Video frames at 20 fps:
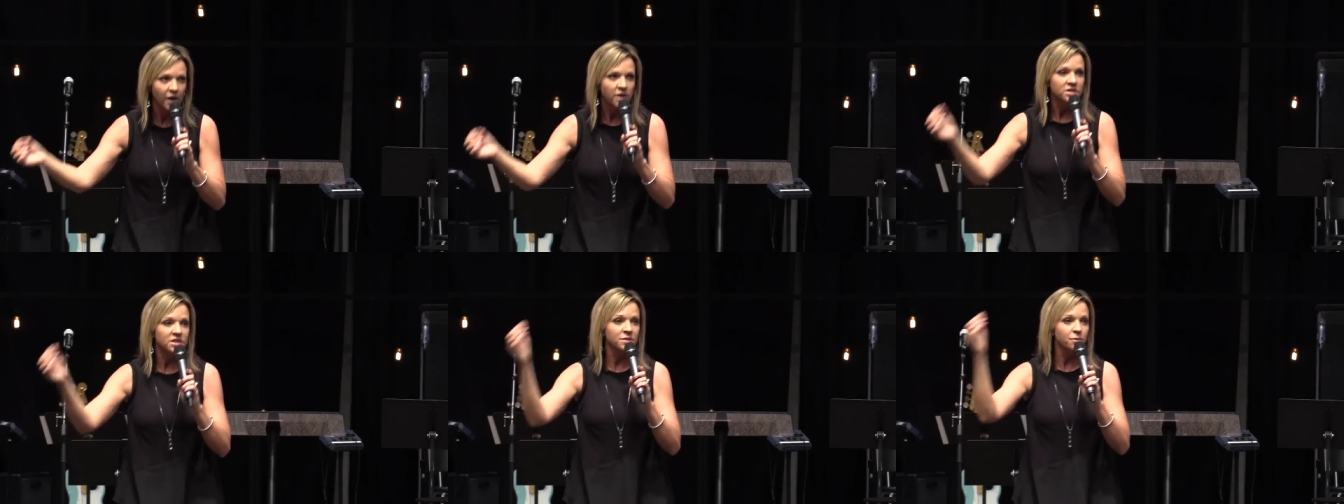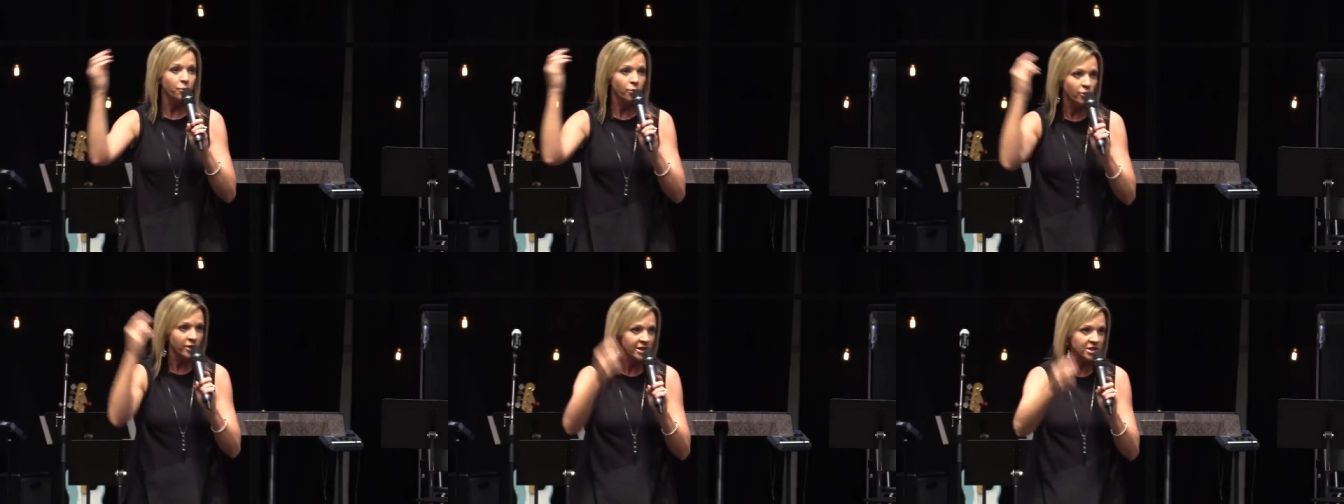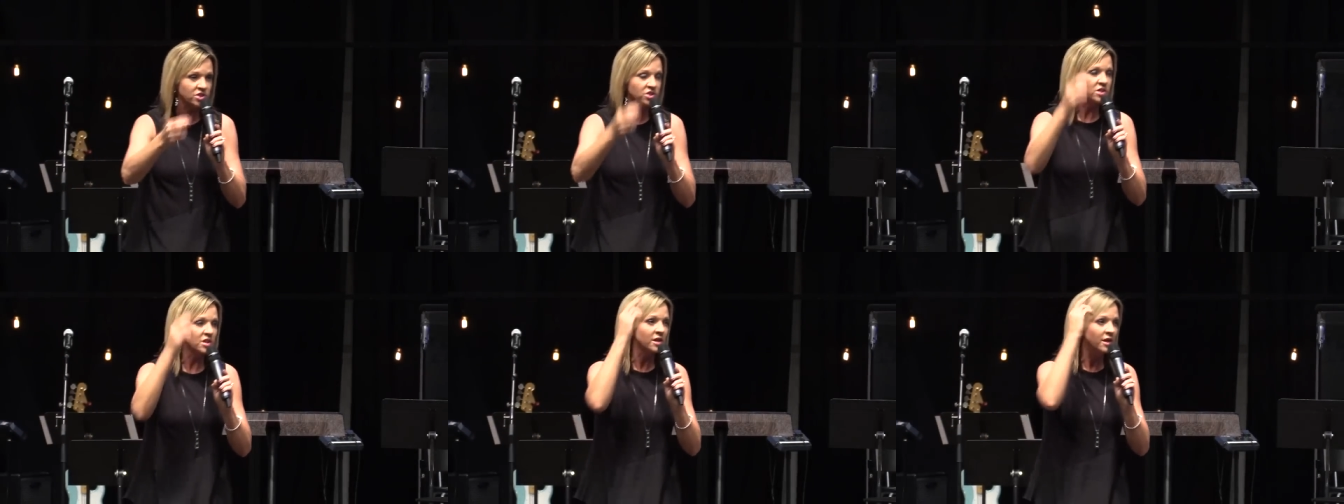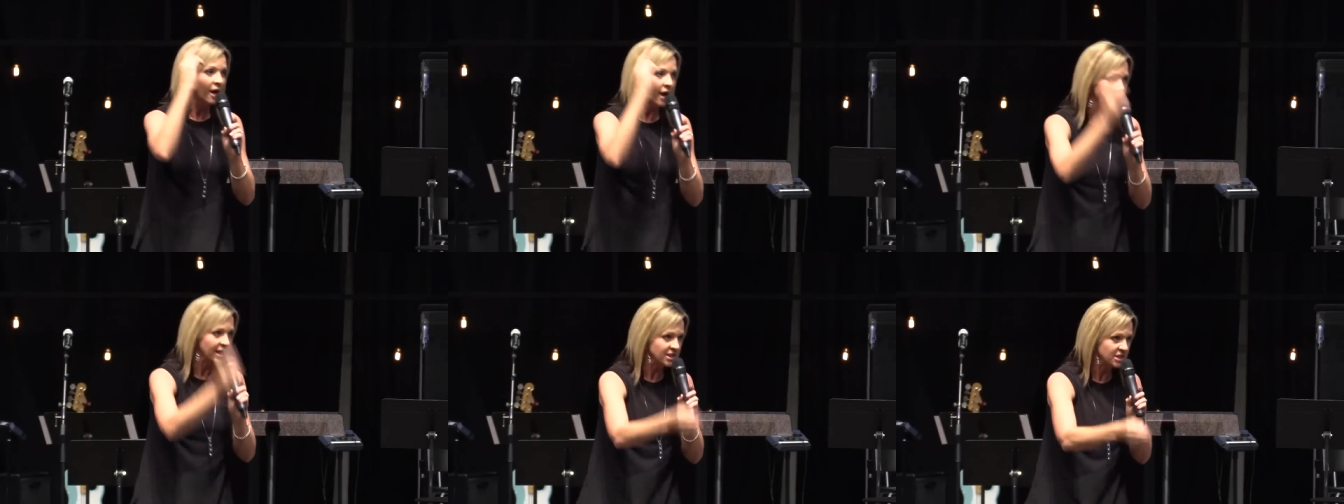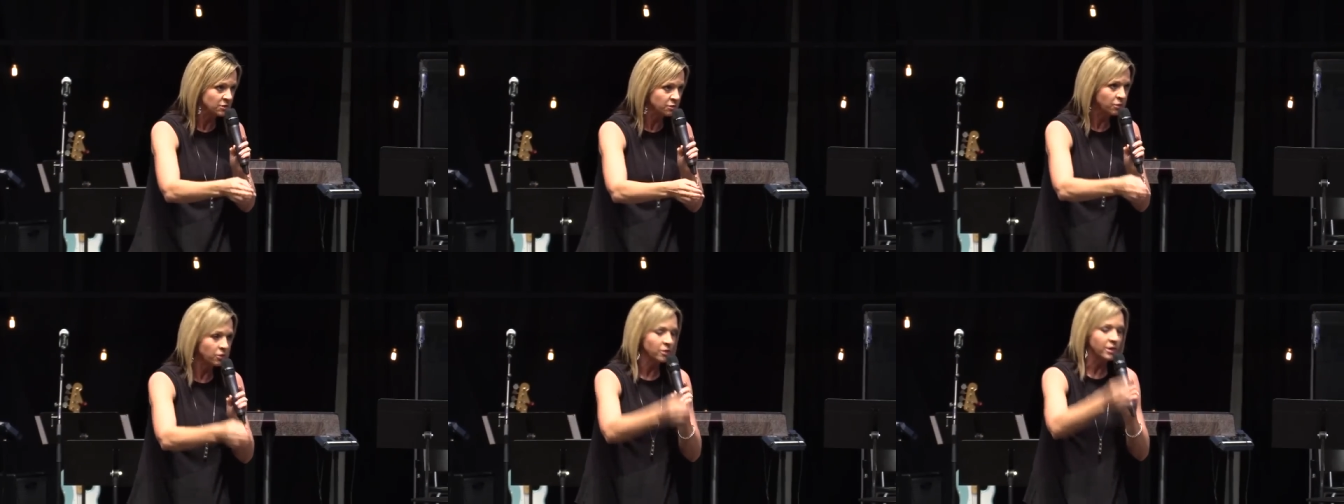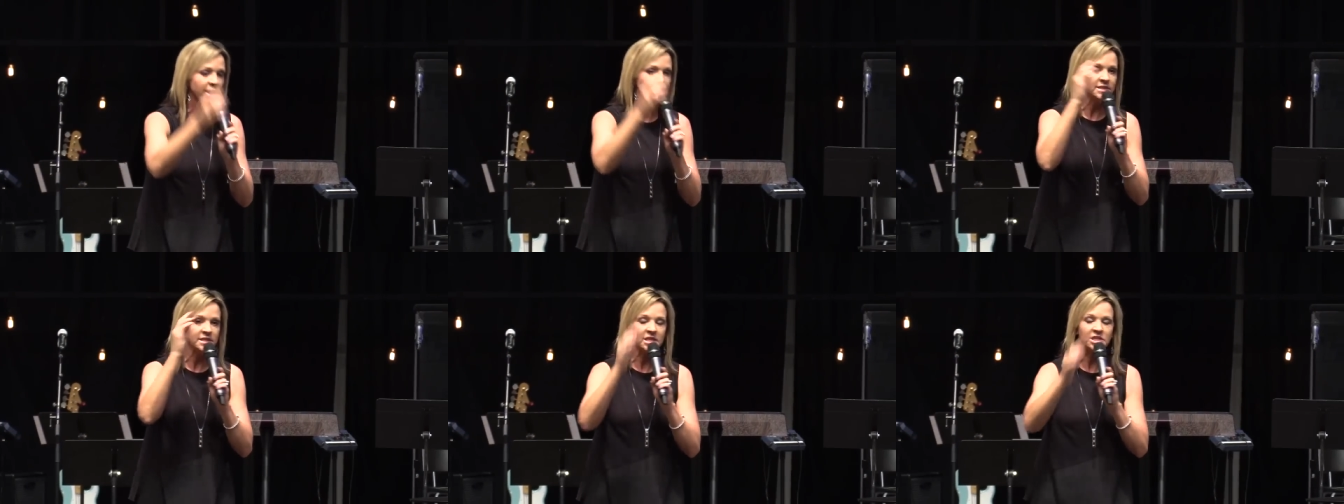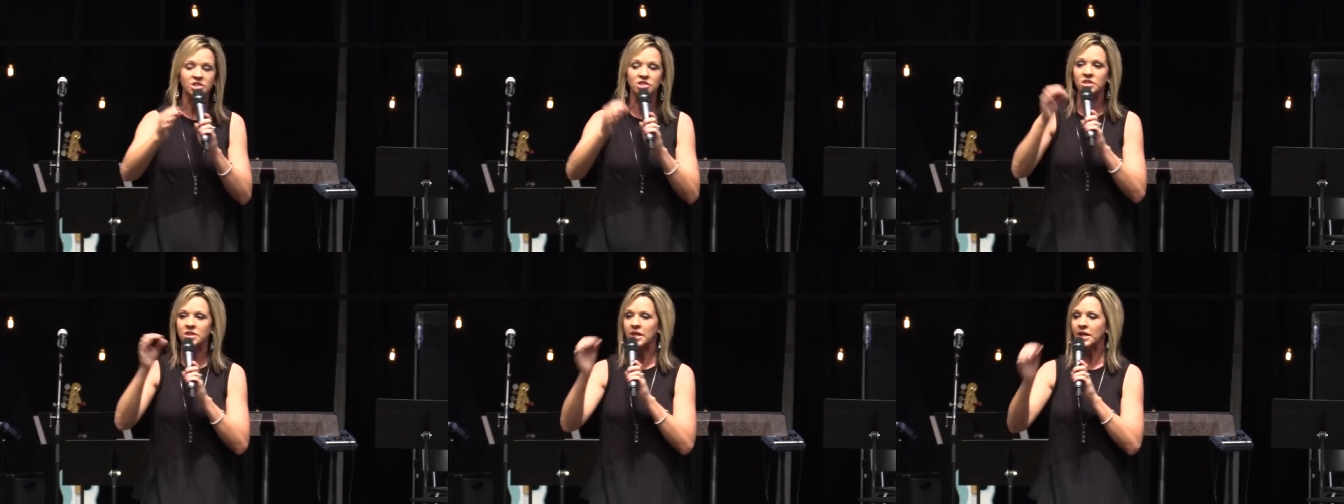to preach the gospel and
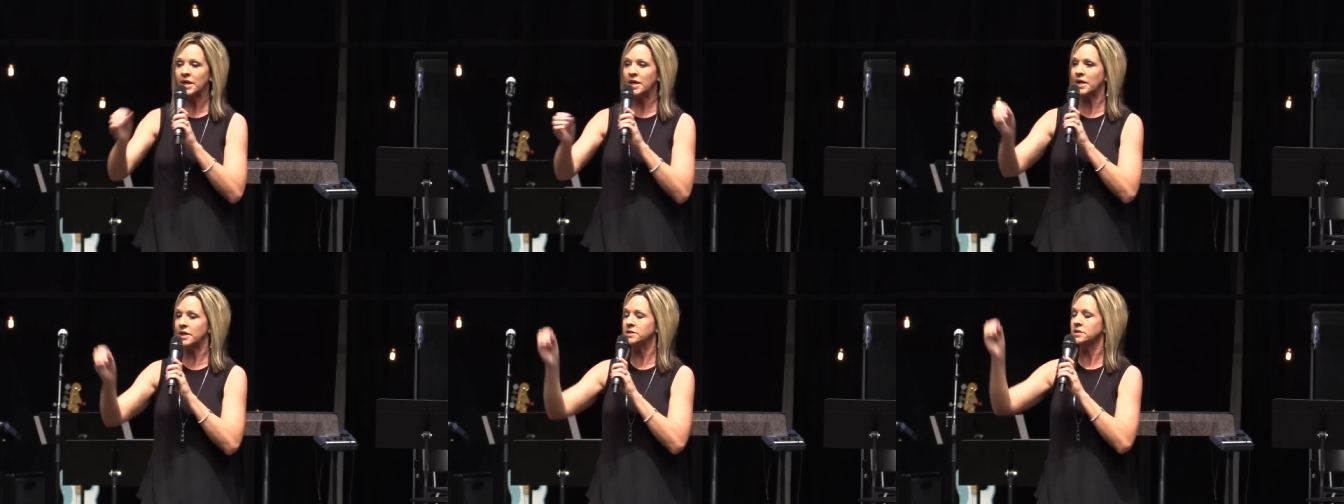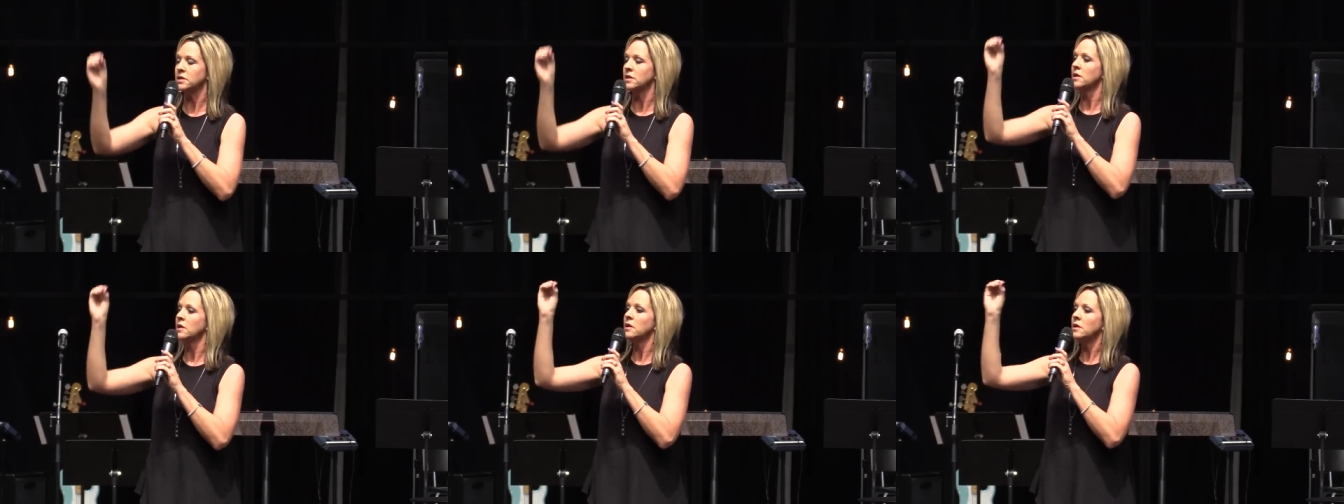teach the kids